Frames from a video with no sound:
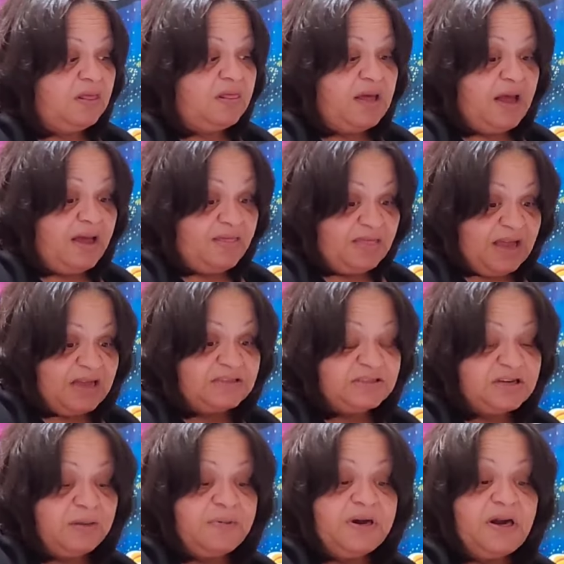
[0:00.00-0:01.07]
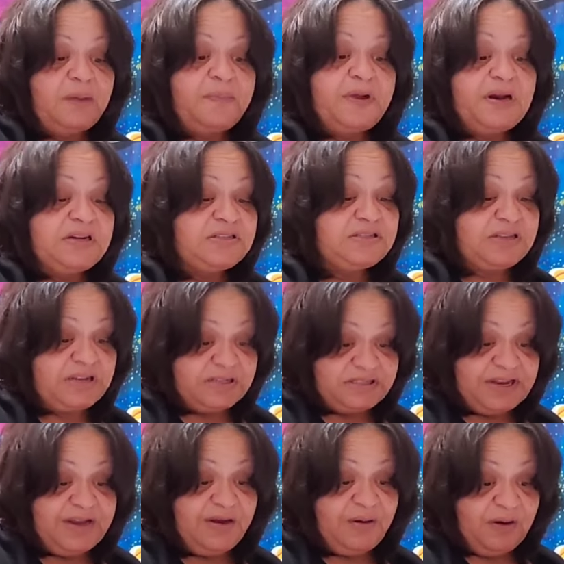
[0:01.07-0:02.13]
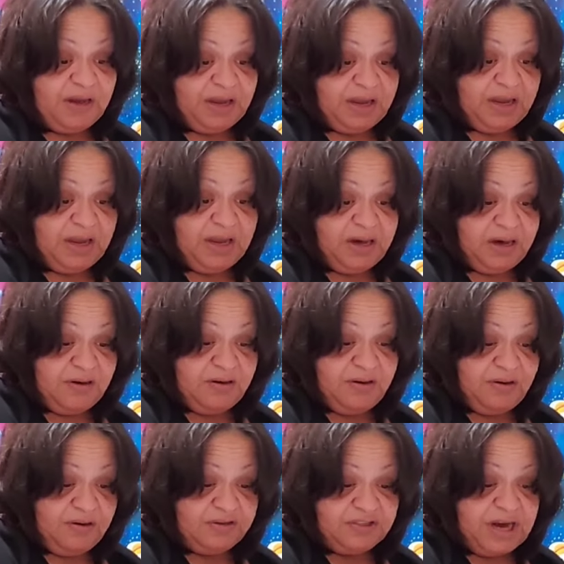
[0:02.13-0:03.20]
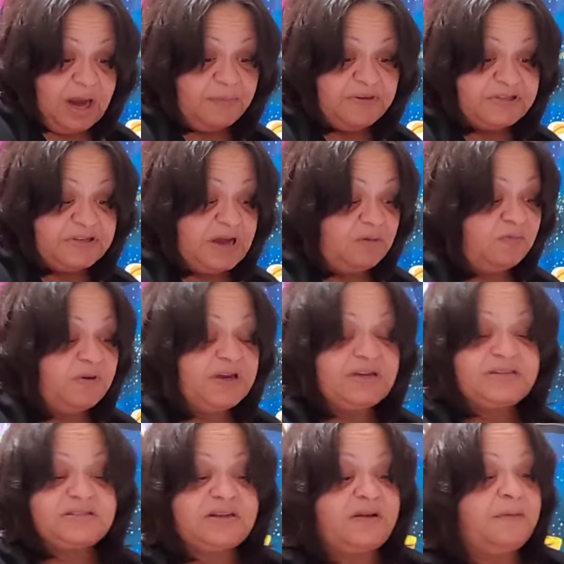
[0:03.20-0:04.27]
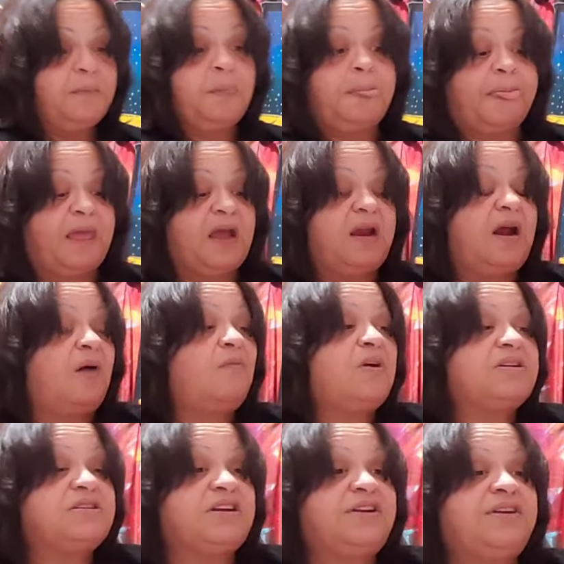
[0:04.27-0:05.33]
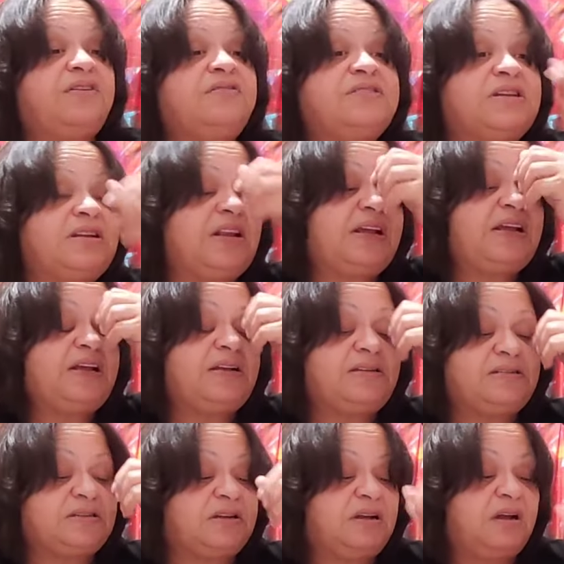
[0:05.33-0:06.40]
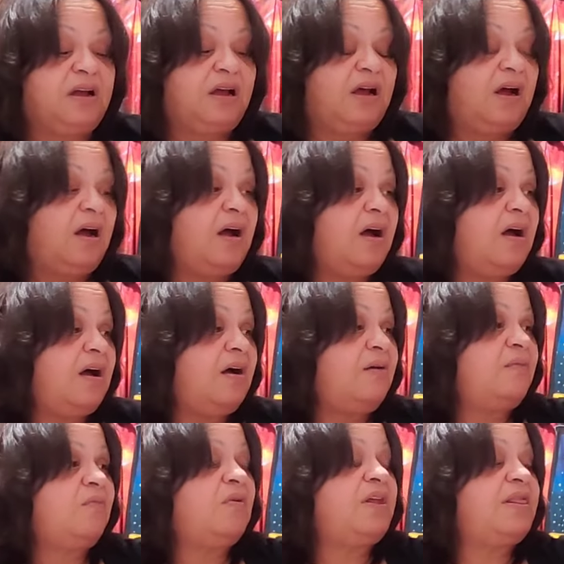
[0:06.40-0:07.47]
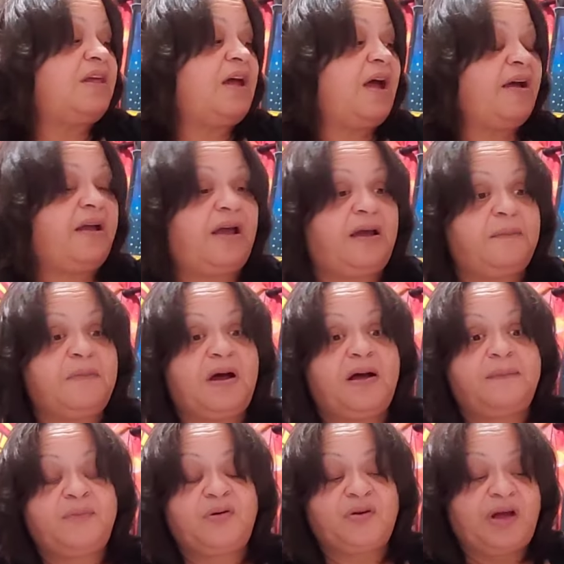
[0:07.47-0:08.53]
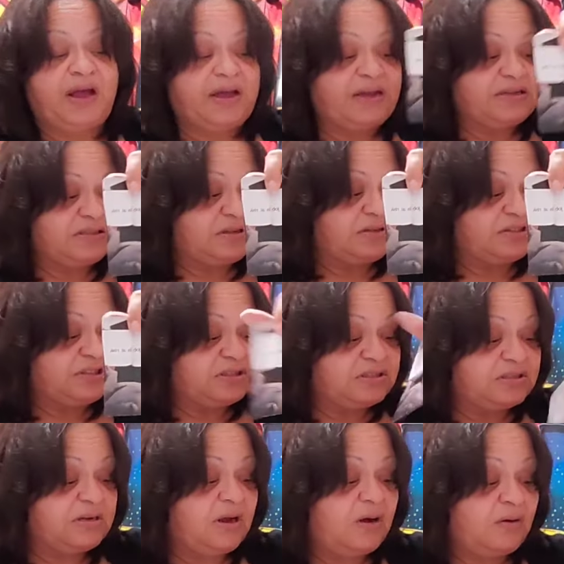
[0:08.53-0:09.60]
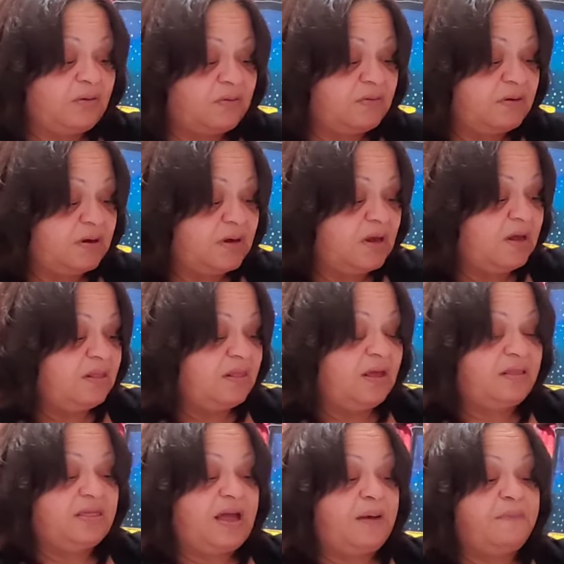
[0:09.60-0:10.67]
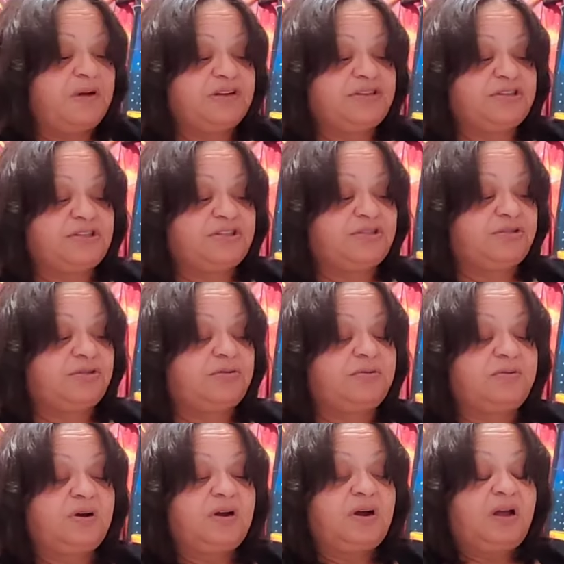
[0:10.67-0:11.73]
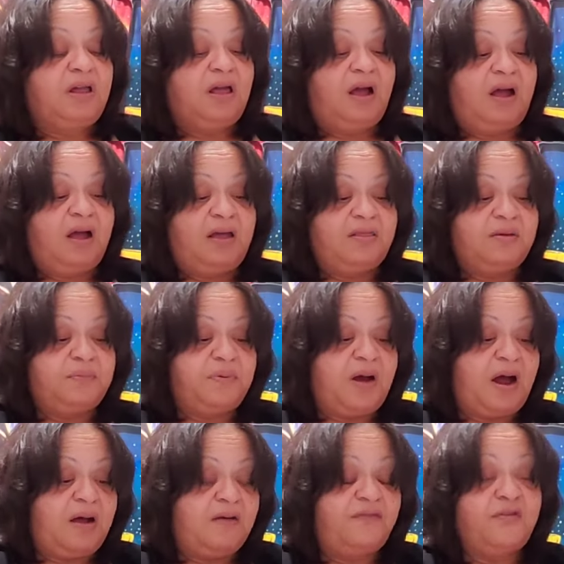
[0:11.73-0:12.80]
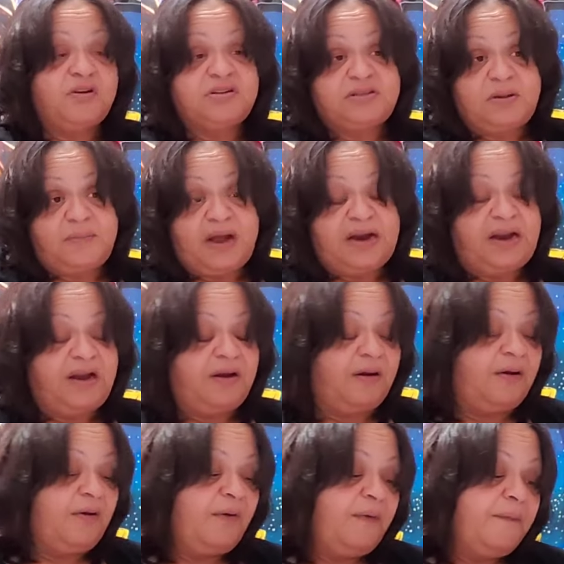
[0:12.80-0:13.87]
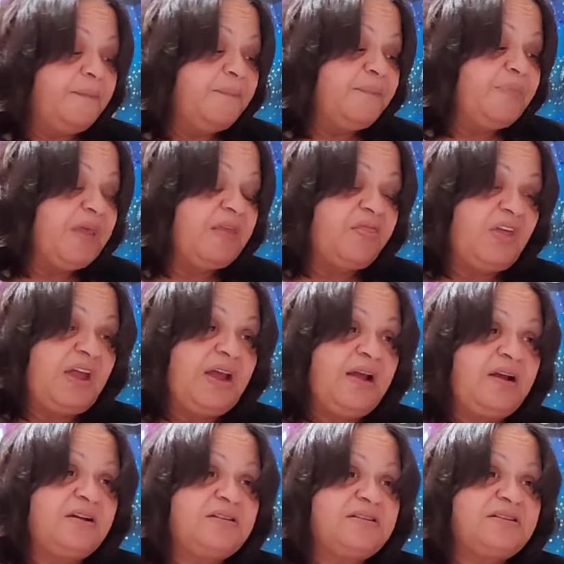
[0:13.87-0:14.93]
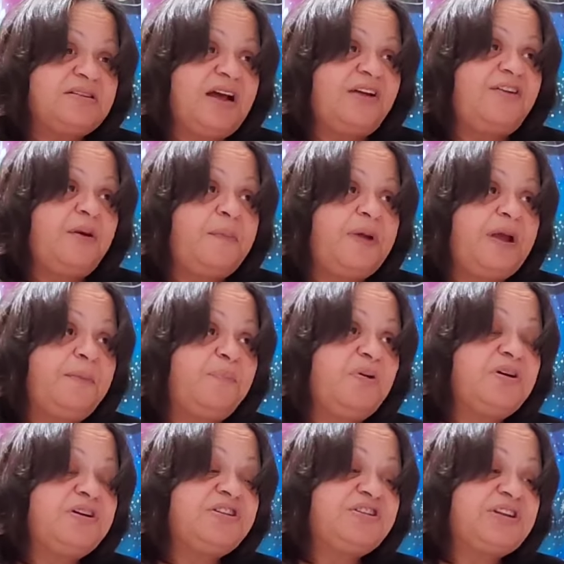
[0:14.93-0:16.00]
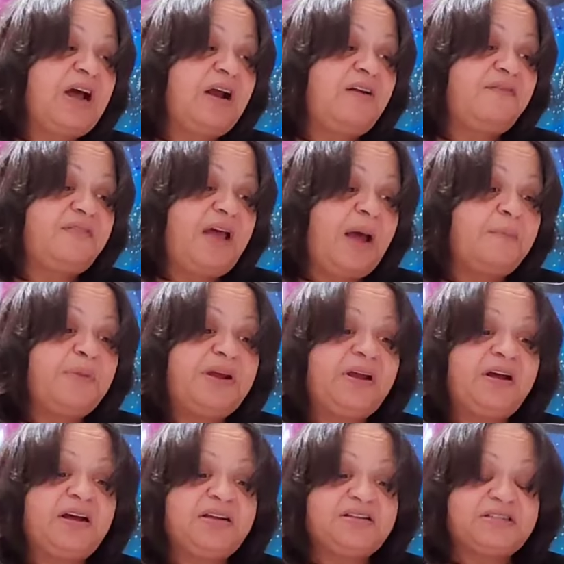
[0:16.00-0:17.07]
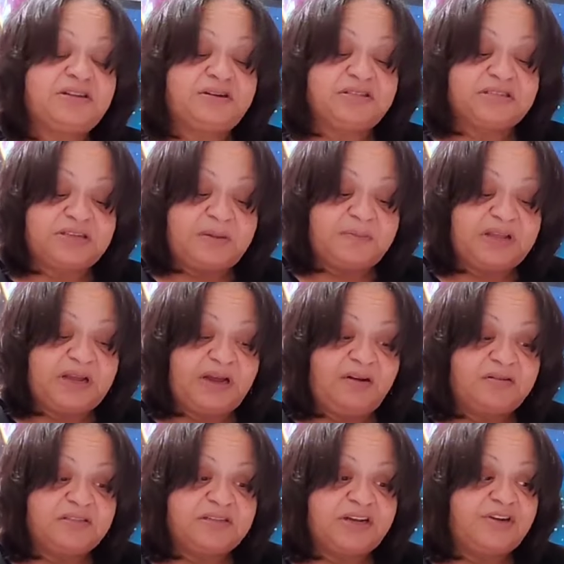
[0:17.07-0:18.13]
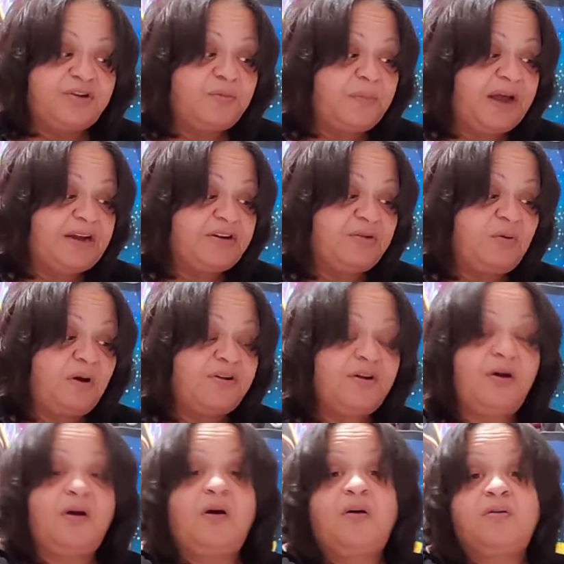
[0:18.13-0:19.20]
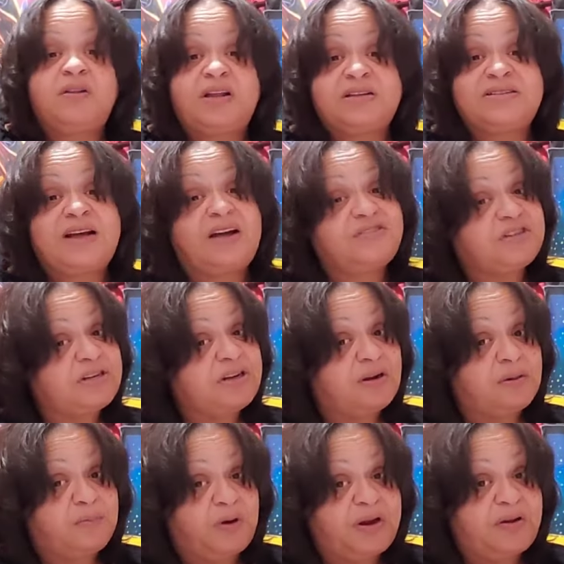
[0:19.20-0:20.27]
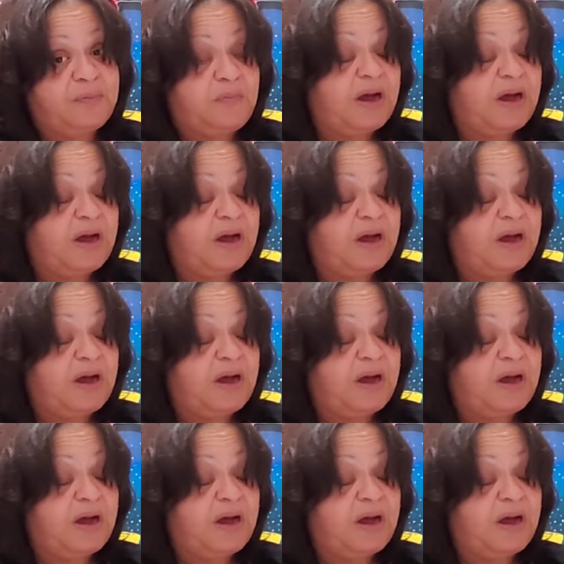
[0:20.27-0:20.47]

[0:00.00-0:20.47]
that that's coming up, and it's here again. Your job is at risk, and I wasn't using these when that came up, okay? So just know that that much is true. For somebody here, the thing is that you're being pushed out of that because there's something else that you may do on your own that's actually going to bring you